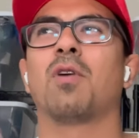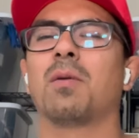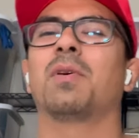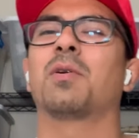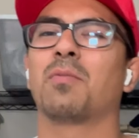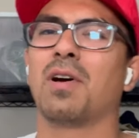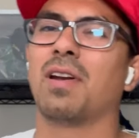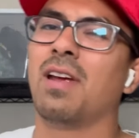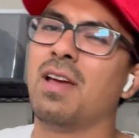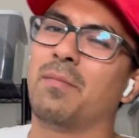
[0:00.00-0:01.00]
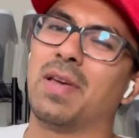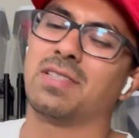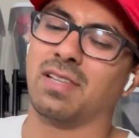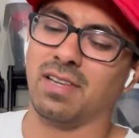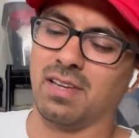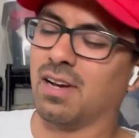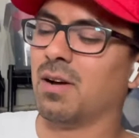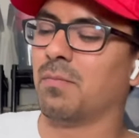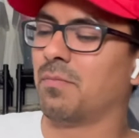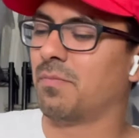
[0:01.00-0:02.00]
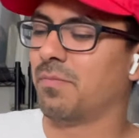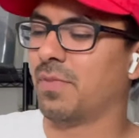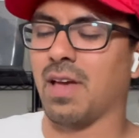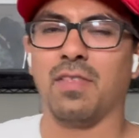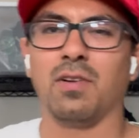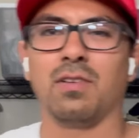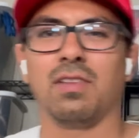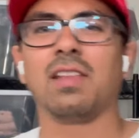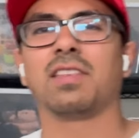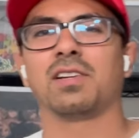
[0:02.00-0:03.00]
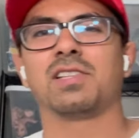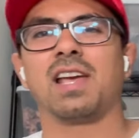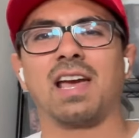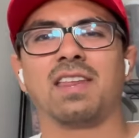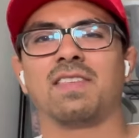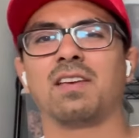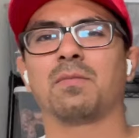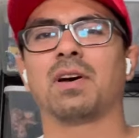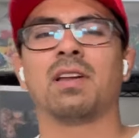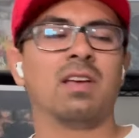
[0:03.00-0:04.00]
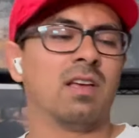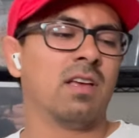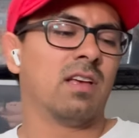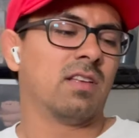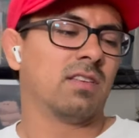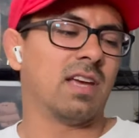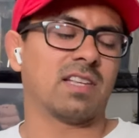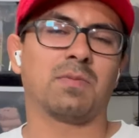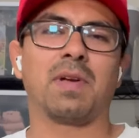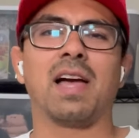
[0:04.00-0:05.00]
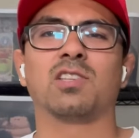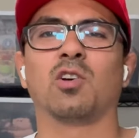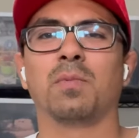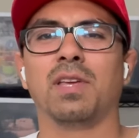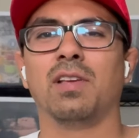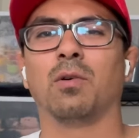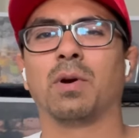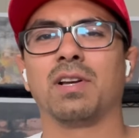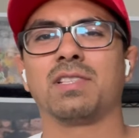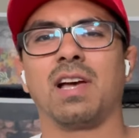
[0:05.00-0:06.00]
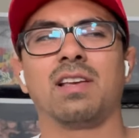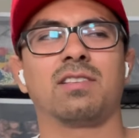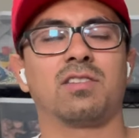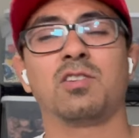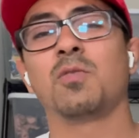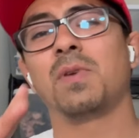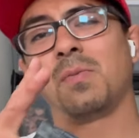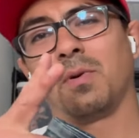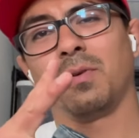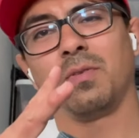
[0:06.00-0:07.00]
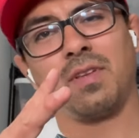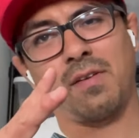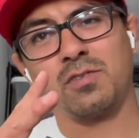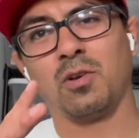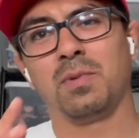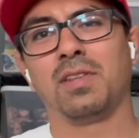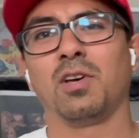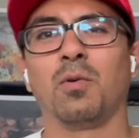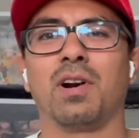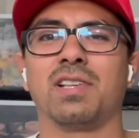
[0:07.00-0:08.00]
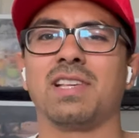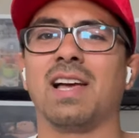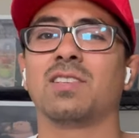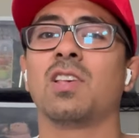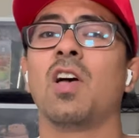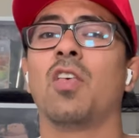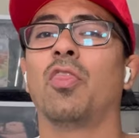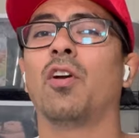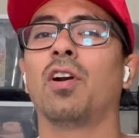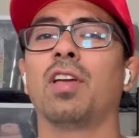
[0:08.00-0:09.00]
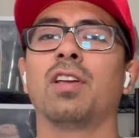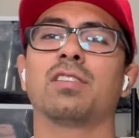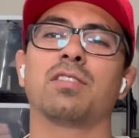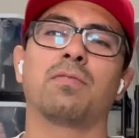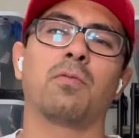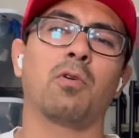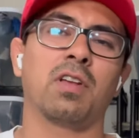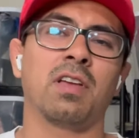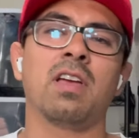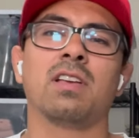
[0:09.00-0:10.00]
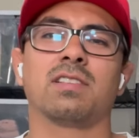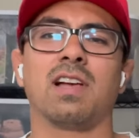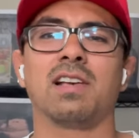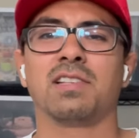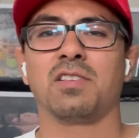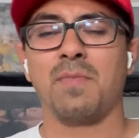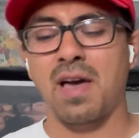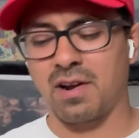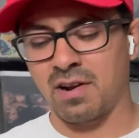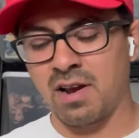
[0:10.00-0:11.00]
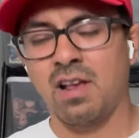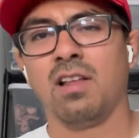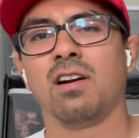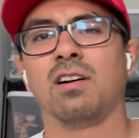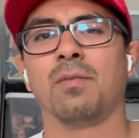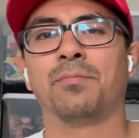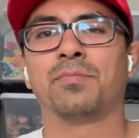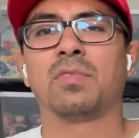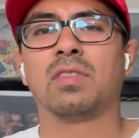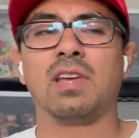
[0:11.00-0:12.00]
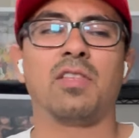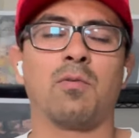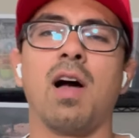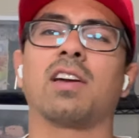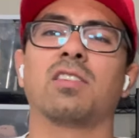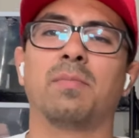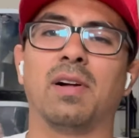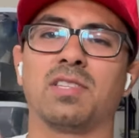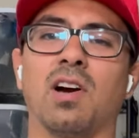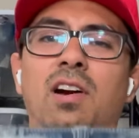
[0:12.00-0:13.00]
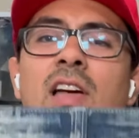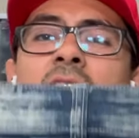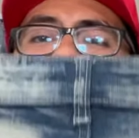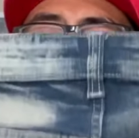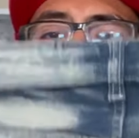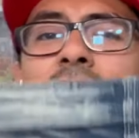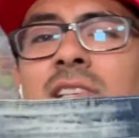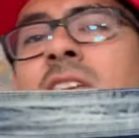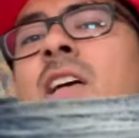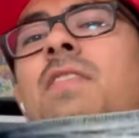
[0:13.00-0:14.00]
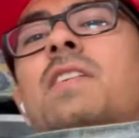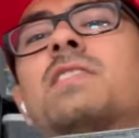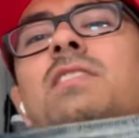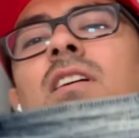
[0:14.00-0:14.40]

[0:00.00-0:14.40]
me to run. Basically, yeah, not that they'll take anything, but yeah, some guy told me he'll wear a size. 2 people have told him that they'll wear a size 30 to 40. Size doesn't matter. Yeah, they're rocking the belts hard. Anyways, this is